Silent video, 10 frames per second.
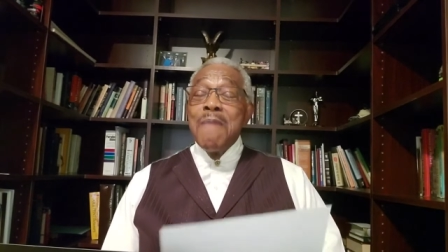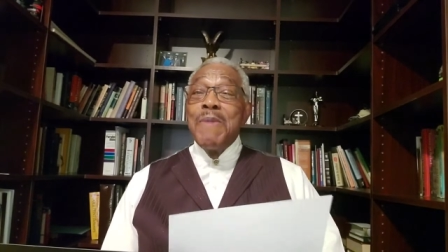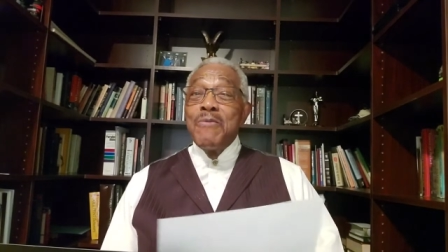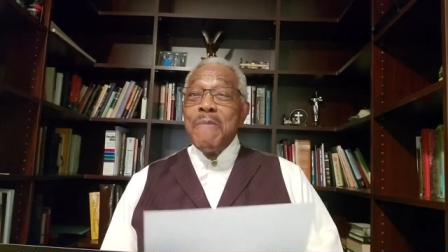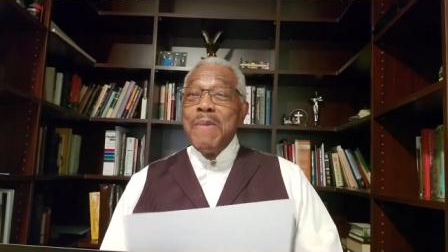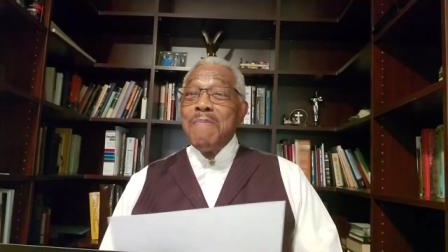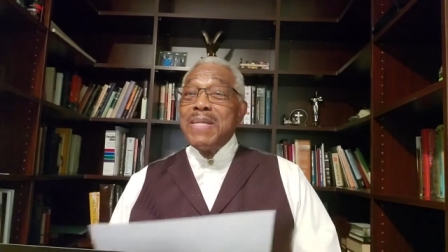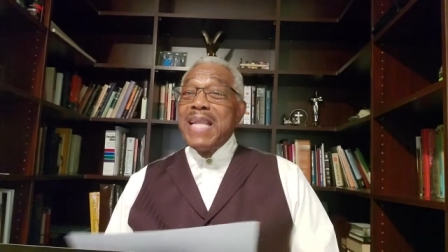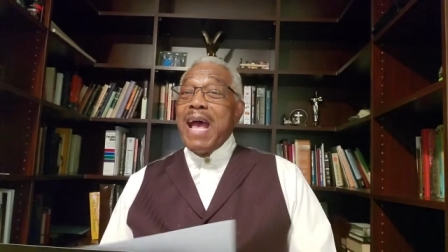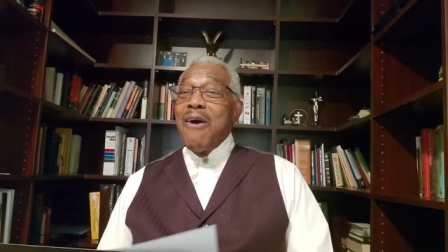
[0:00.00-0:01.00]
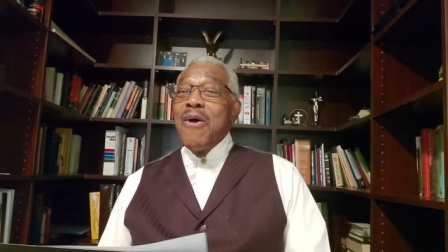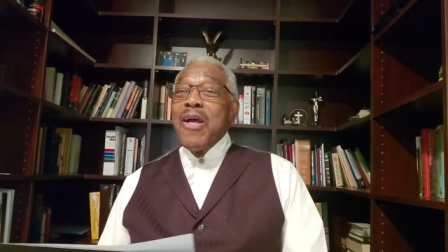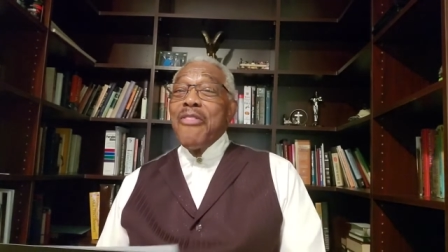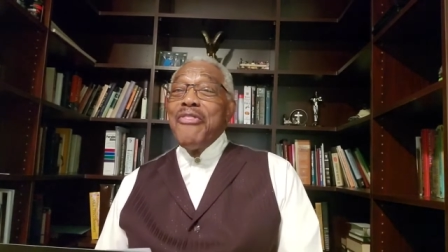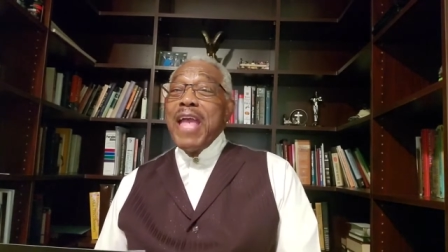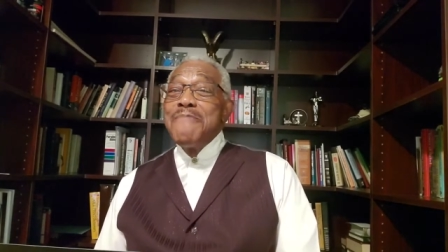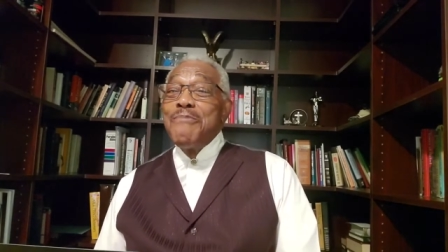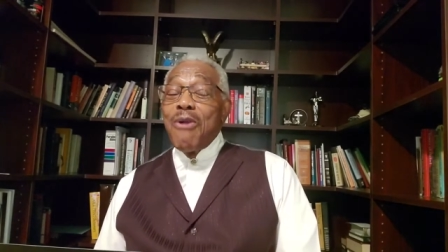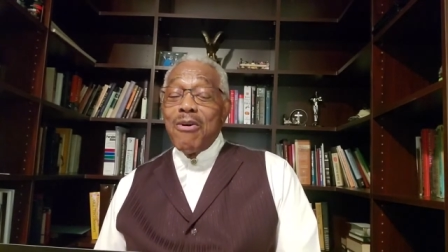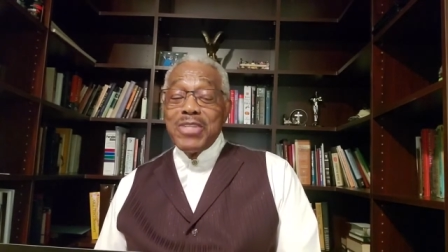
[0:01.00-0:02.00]
But remember now, they
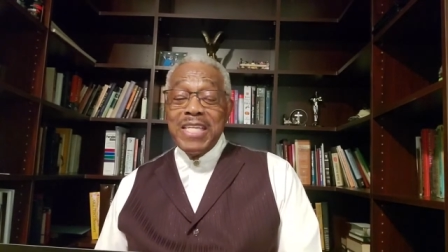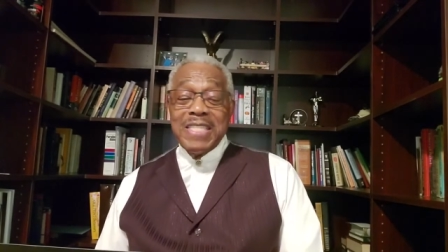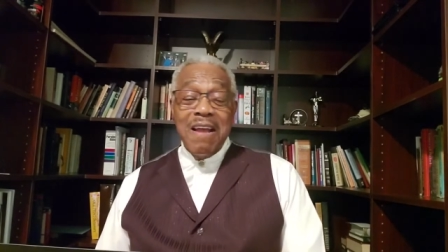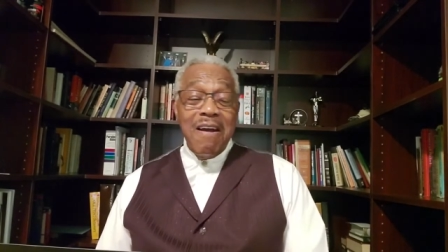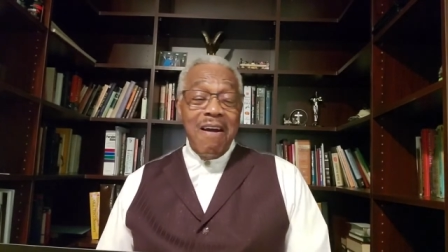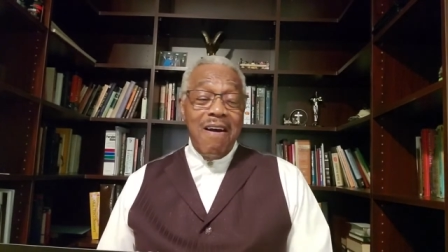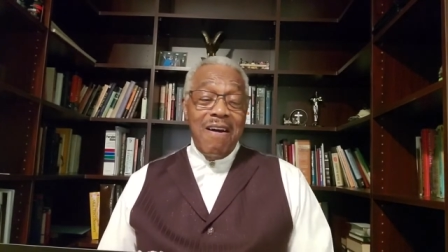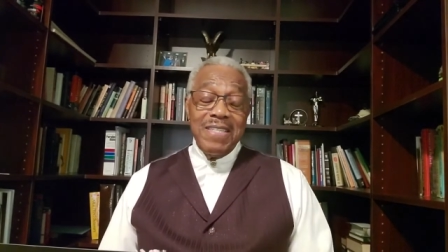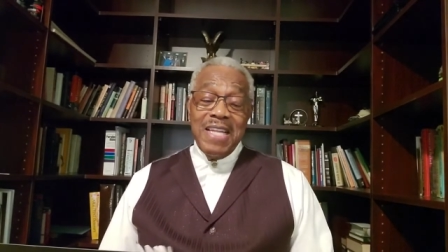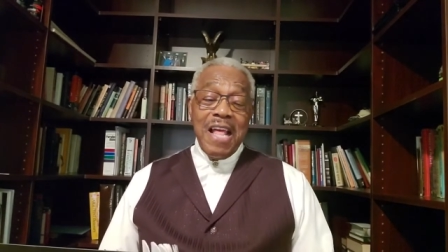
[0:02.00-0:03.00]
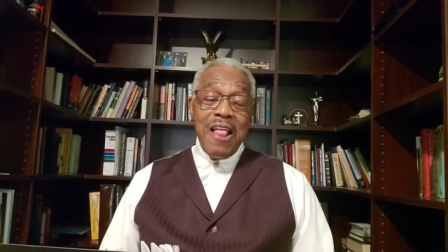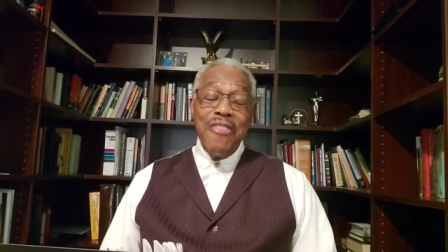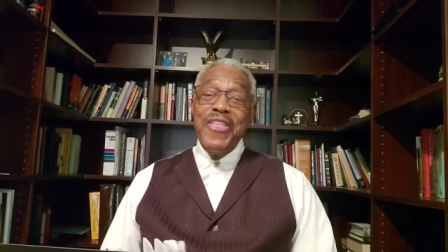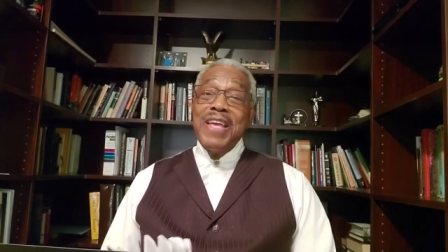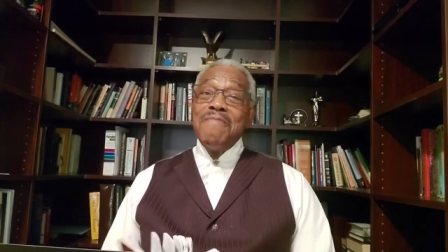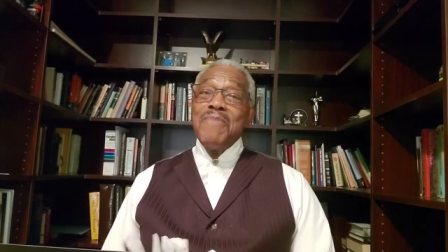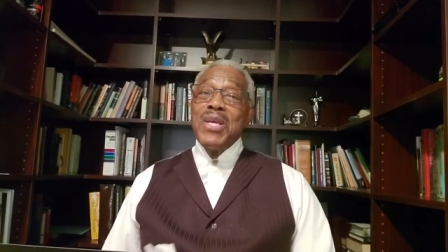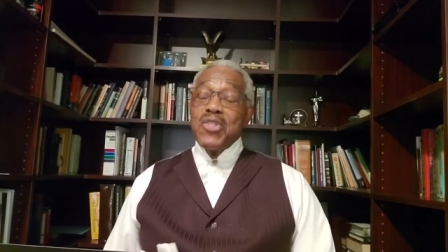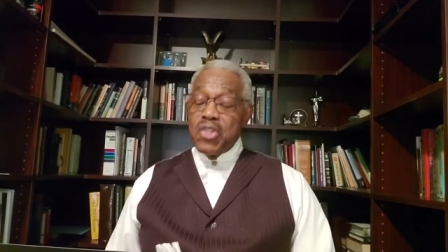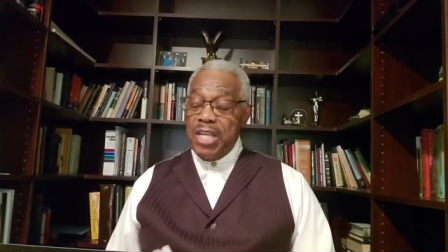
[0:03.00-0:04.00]
brought it on
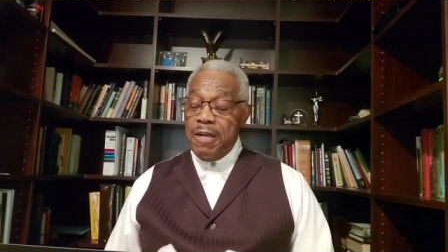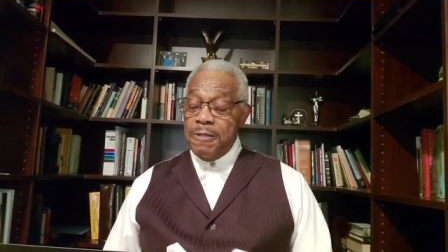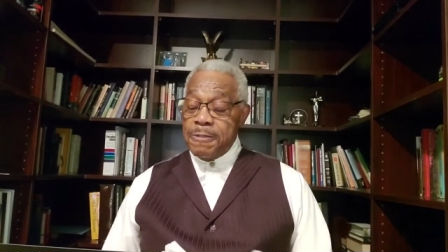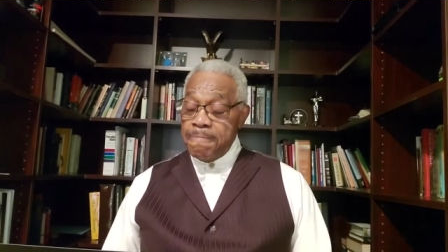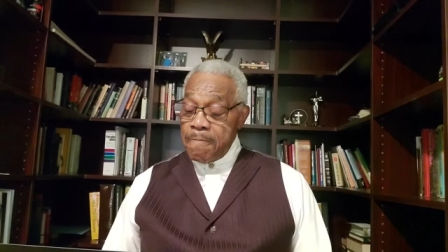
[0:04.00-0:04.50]
themselves.